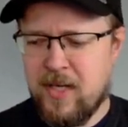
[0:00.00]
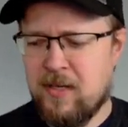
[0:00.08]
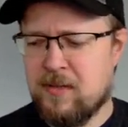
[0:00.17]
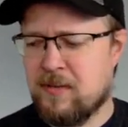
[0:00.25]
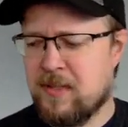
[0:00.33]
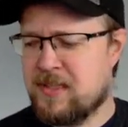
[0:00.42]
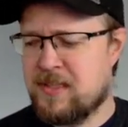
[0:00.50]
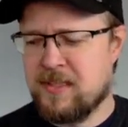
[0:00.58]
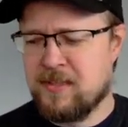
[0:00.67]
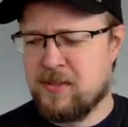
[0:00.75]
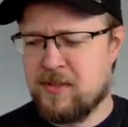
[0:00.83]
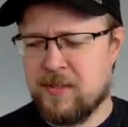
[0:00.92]
oh, I
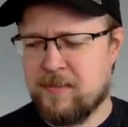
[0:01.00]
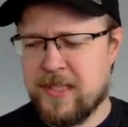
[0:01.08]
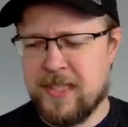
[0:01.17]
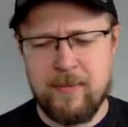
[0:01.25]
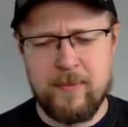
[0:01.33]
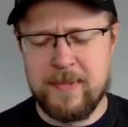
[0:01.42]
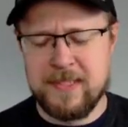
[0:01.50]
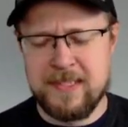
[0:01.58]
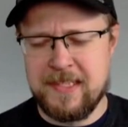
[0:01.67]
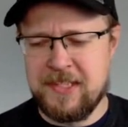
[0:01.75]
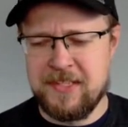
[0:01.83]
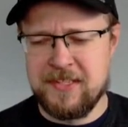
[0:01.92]
still do some terrible
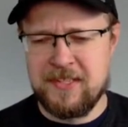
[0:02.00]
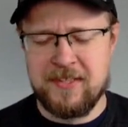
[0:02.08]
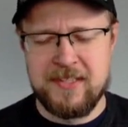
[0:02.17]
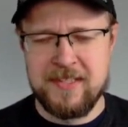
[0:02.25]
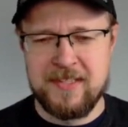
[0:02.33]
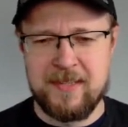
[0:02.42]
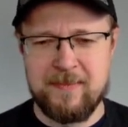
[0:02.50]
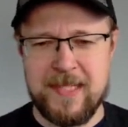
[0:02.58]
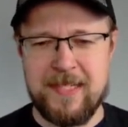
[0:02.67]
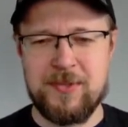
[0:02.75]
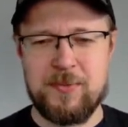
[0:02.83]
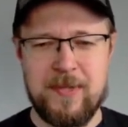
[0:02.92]
presentations. There are still some
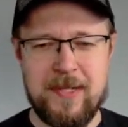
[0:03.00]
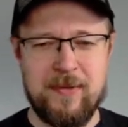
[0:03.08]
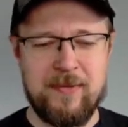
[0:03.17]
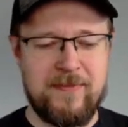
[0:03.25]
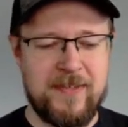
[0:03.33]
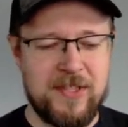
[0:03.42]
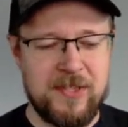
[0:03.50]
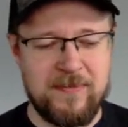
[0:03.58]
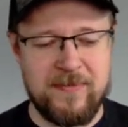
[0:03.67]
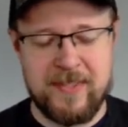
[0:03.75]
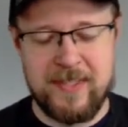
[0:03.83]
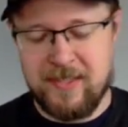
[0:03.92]
times where I will finish
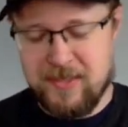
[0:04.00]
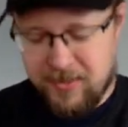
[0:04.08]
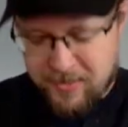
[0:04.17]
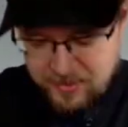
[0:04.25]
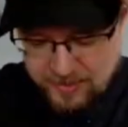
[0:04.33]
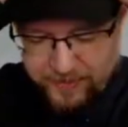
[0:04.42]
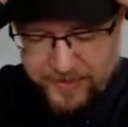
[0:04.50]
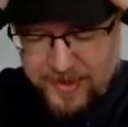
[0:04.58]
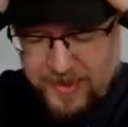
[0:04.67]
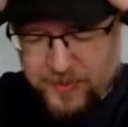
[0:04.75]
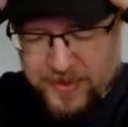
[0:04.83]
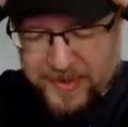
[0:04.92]
off and think, "Oh
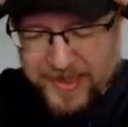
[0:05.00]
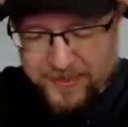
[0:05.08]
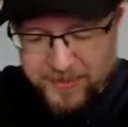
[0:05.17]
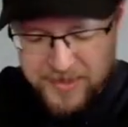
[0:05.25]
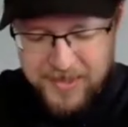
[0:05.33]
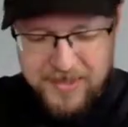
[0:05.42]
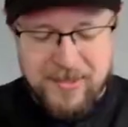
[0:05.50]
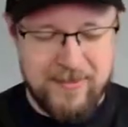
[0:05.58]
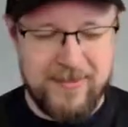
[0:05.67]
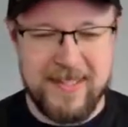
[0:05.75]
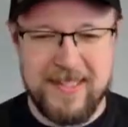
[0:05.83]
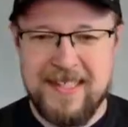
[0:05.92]
my word, that was just
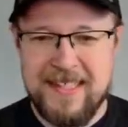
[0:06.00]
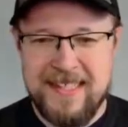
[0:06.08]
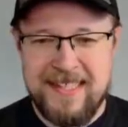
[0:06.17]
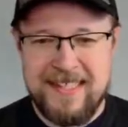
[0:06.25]
awful."